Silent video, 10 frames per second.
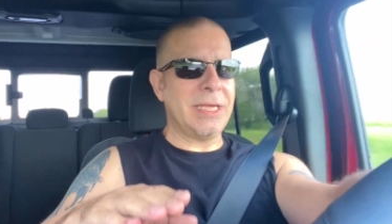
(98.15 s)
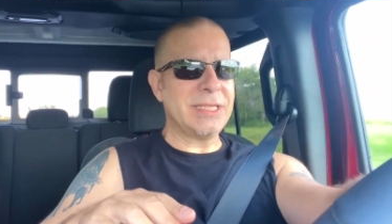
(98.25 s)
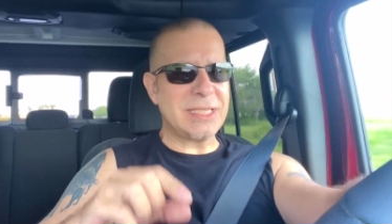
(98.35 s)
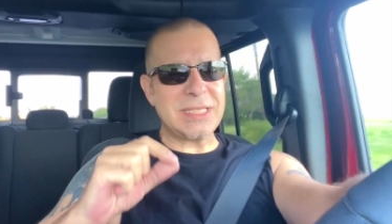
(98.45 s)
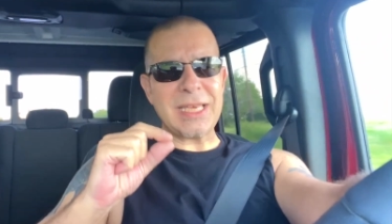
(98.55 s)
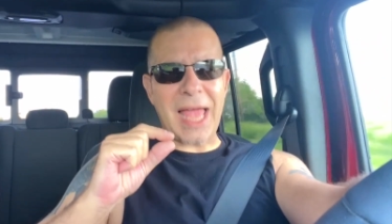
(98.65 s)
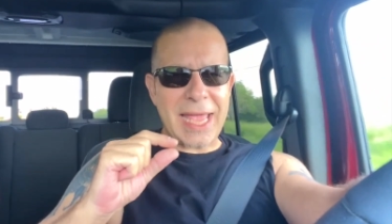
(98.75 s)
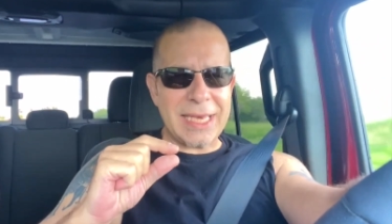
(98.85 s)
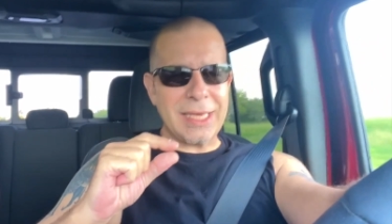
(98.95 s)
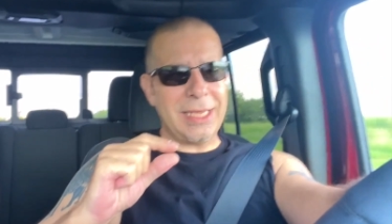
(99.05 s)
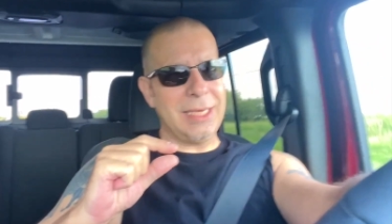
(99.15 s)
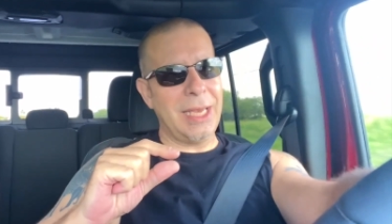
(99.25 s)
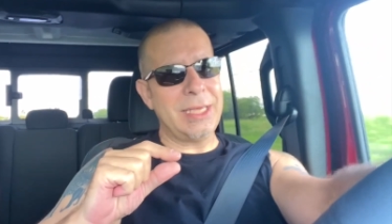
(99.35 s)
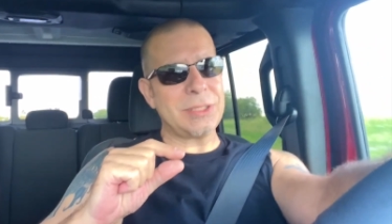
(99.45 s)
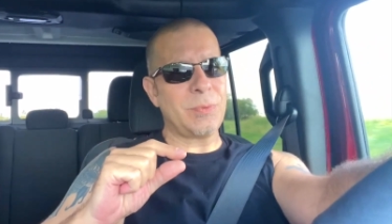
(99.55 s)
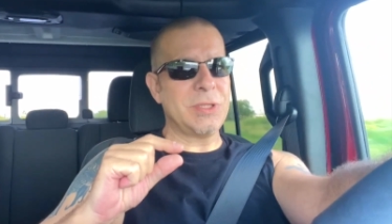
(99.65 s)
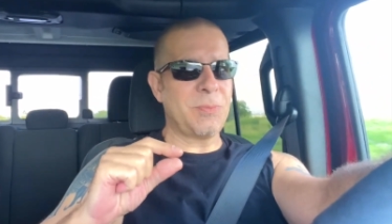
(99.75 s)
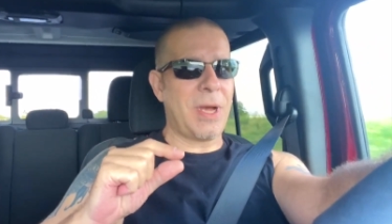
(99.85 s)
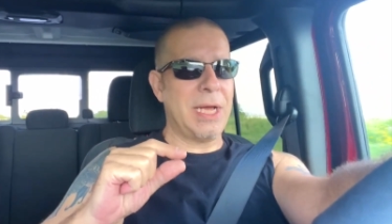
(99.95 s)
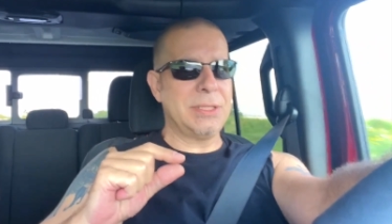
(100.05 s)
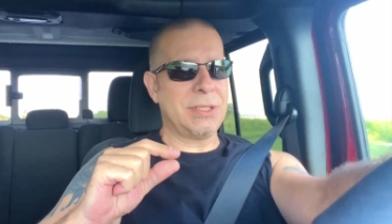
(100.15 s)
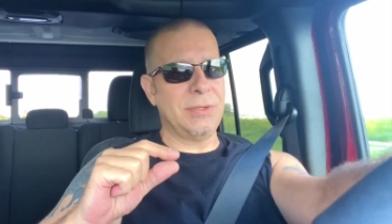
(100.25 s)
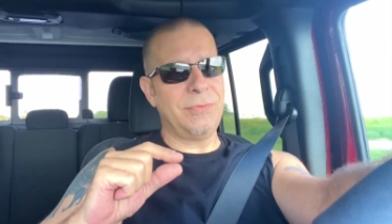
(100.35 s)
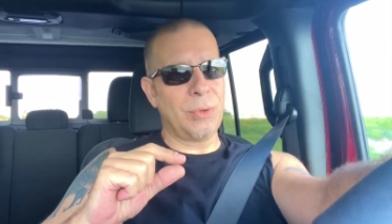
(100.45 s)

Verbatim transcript: slightly less responsive